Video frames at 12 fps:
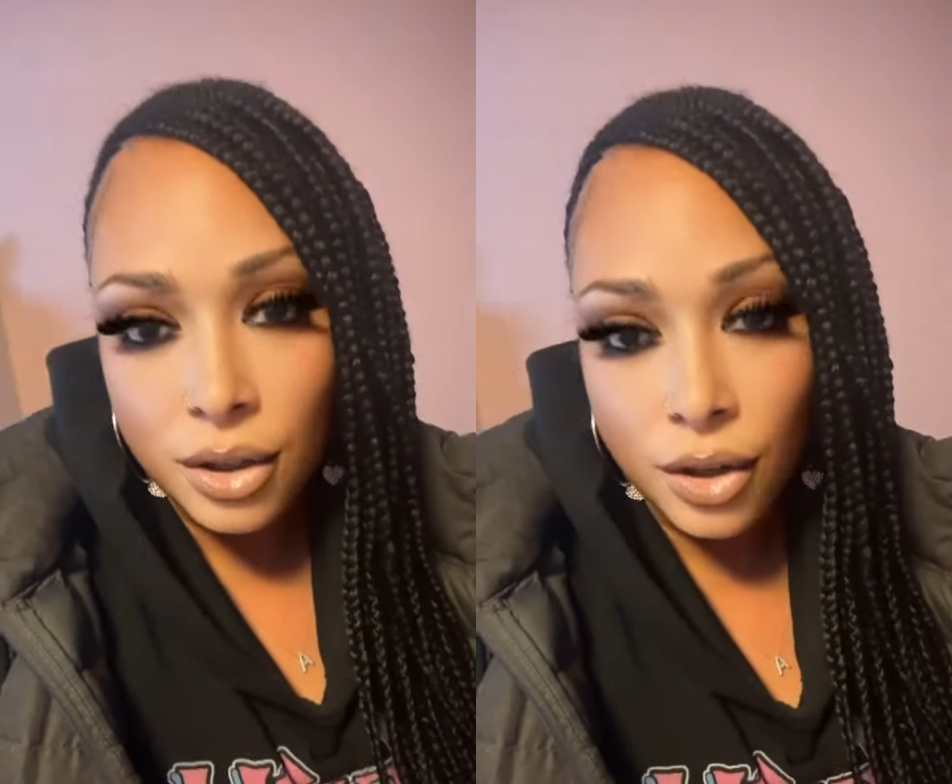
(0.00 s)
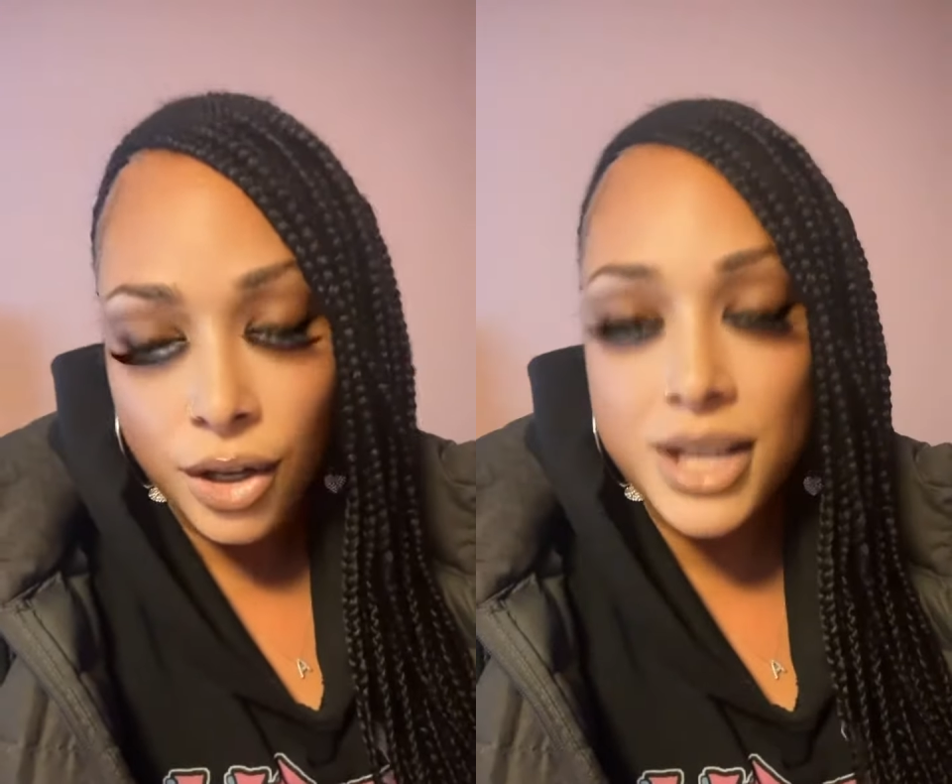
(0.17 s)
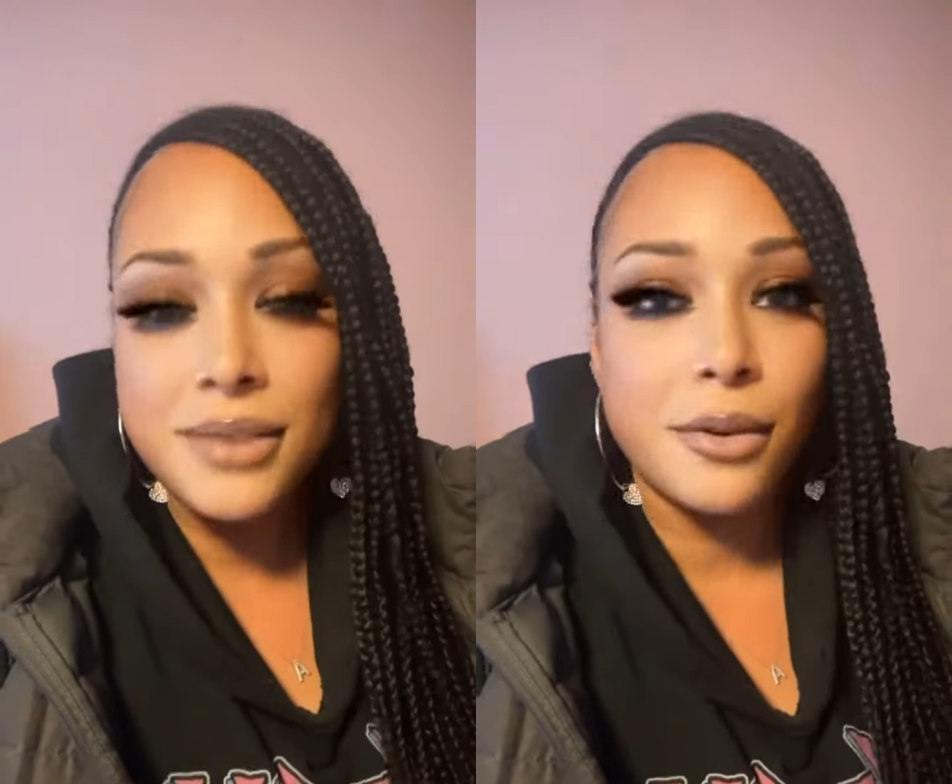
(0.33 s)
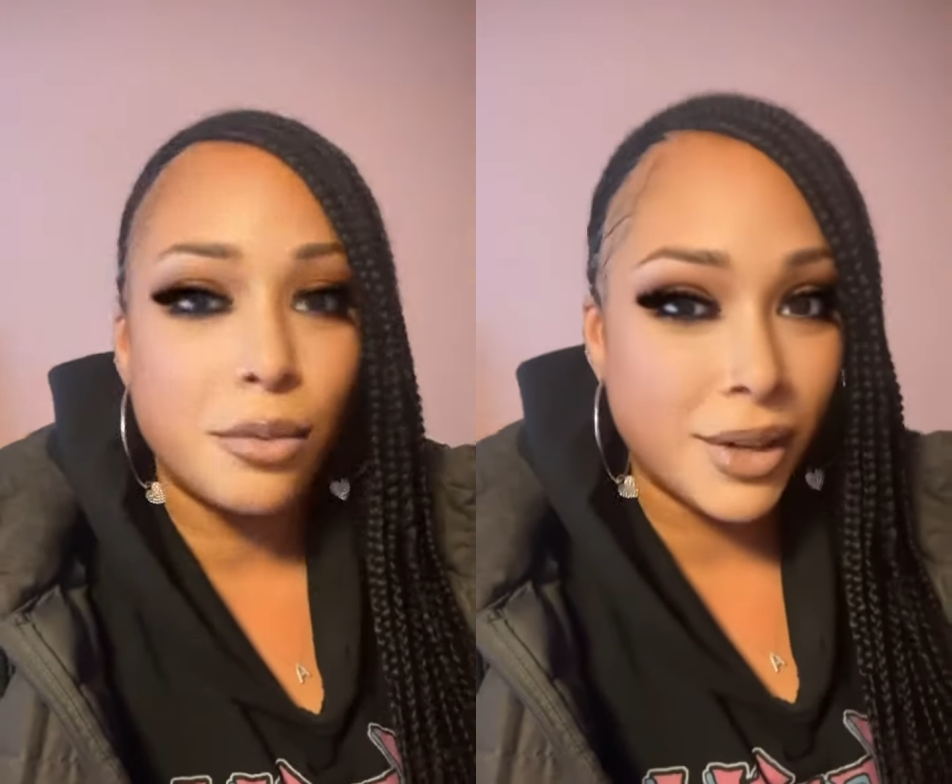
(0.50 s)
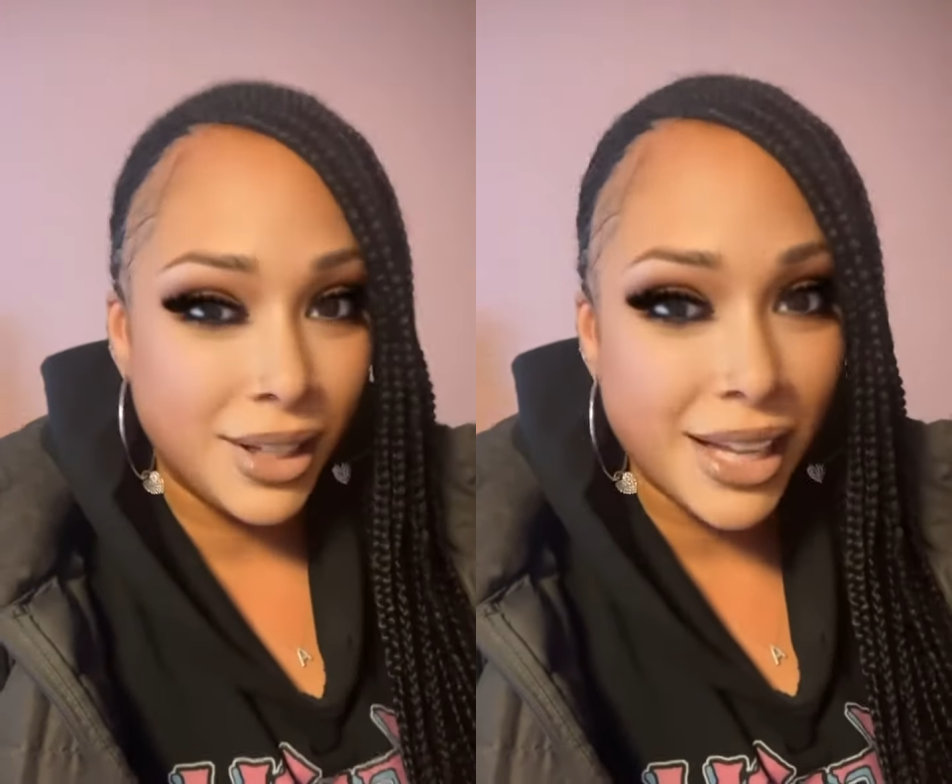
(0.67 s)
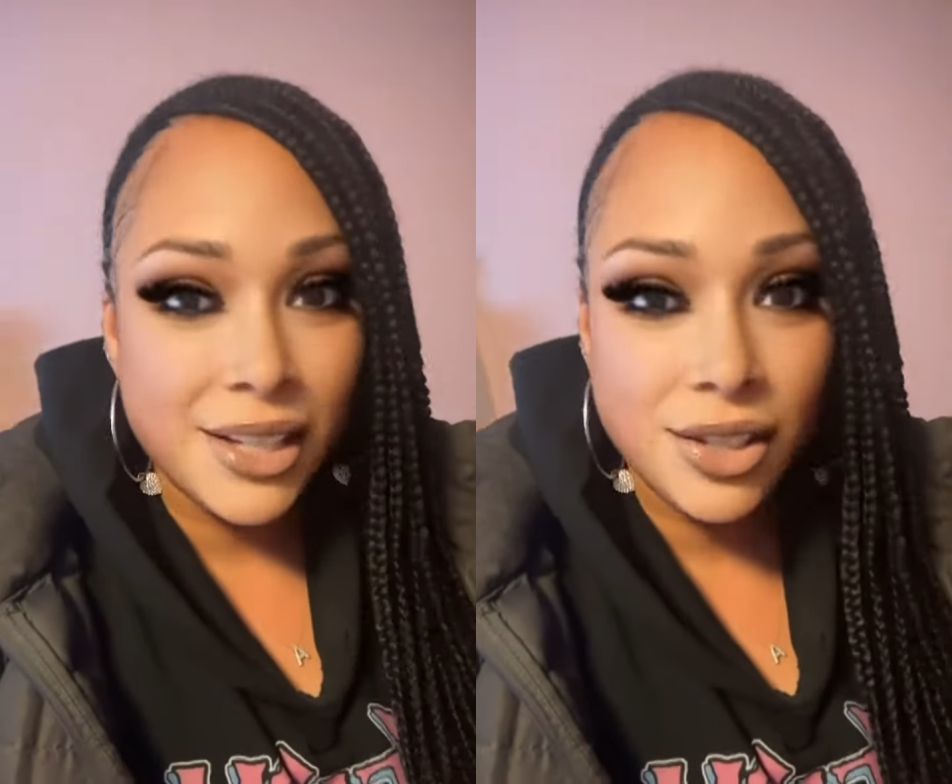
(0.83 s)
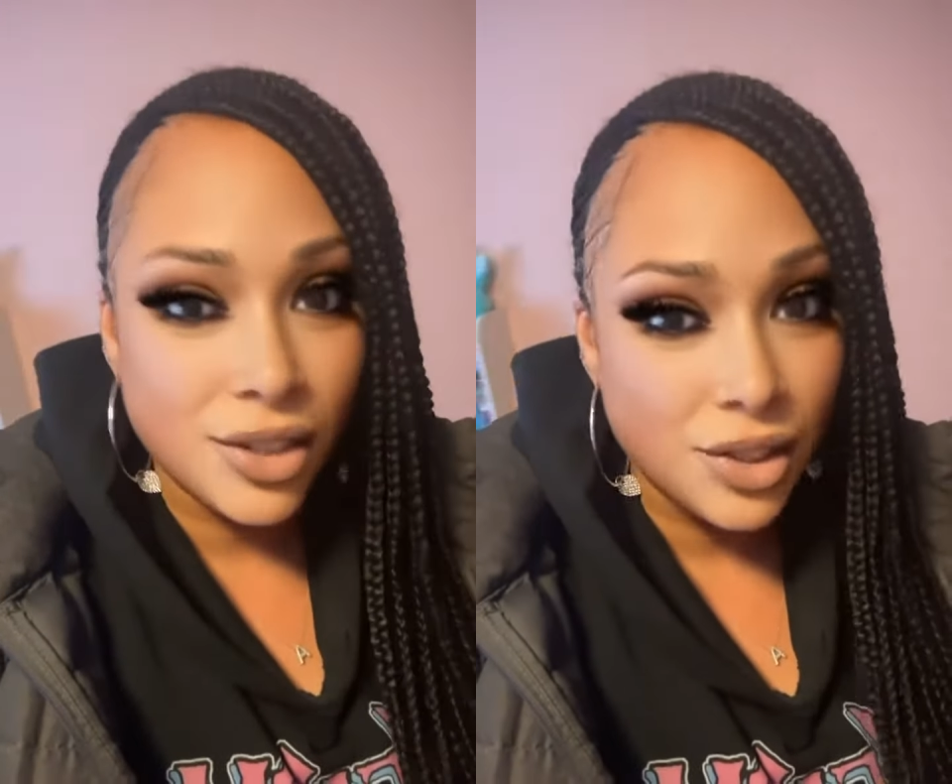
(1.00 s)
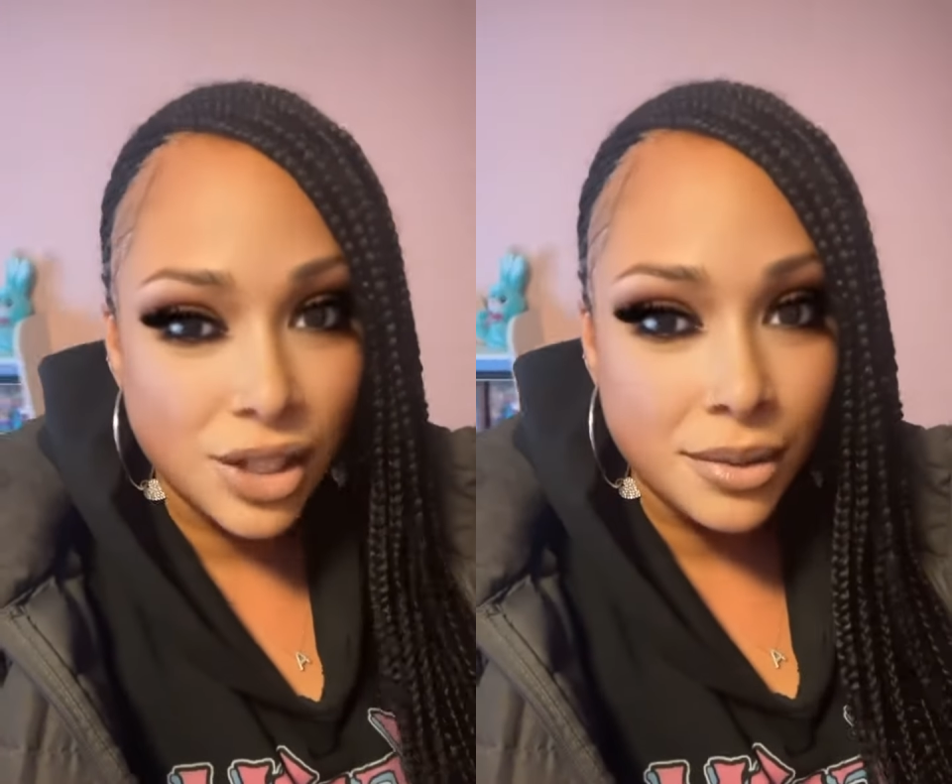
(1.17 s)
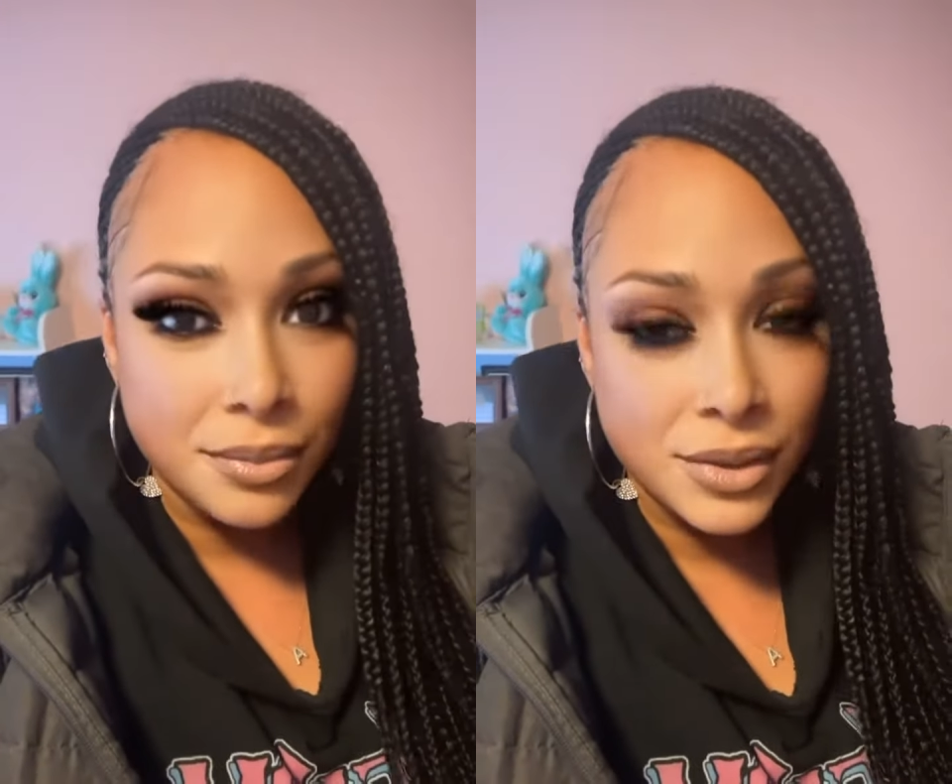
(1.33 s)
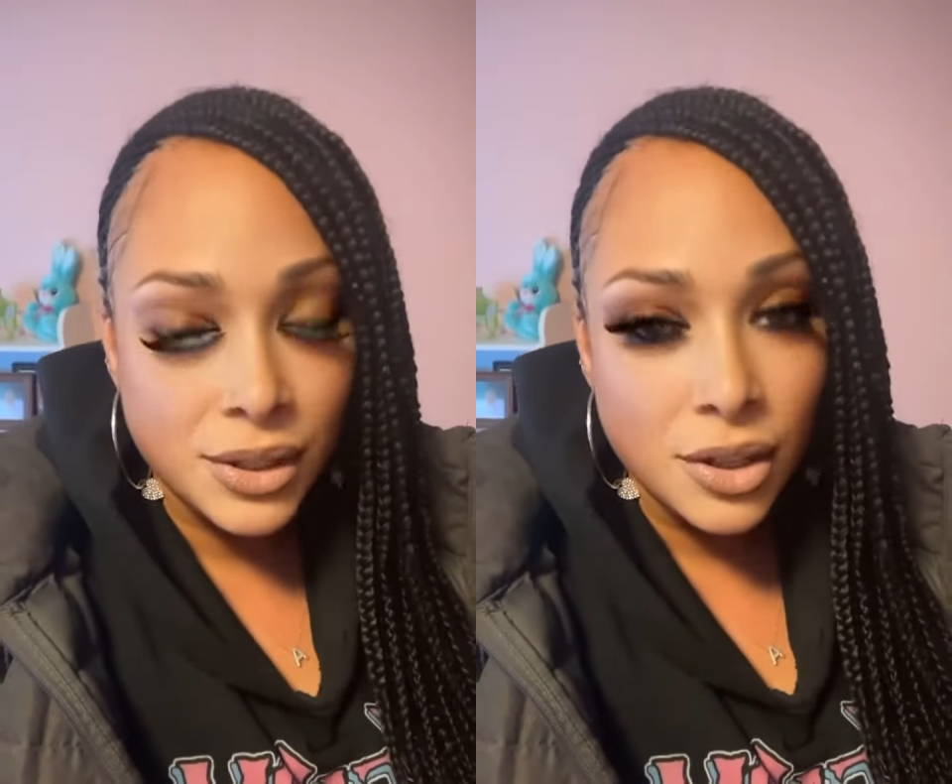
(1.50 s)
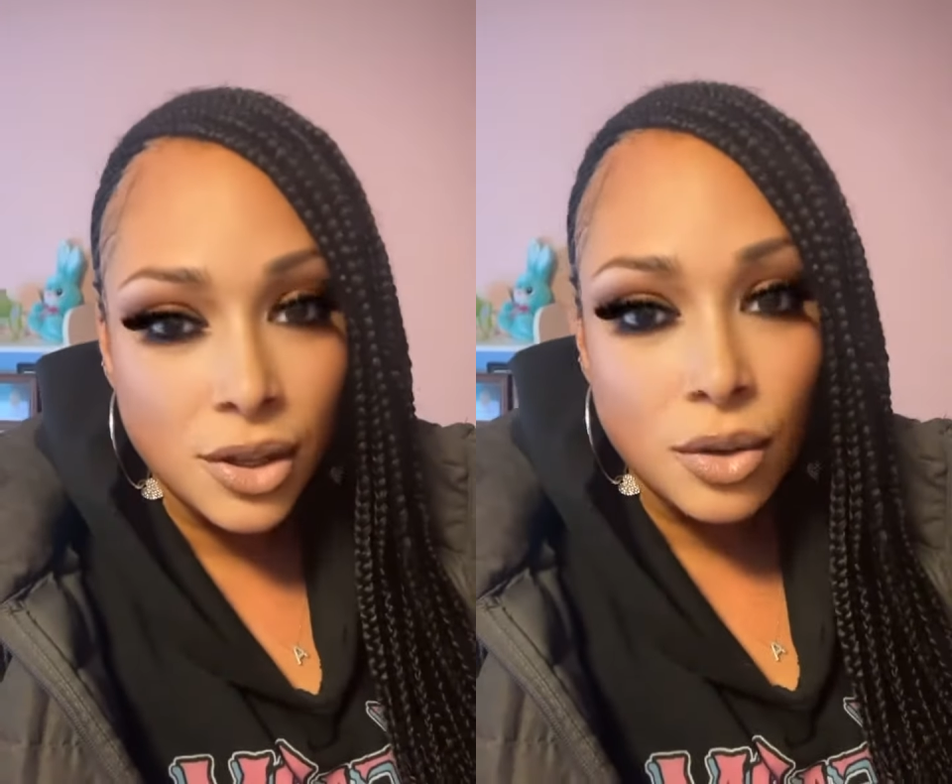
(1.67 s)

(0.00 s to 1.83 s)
or even relationships.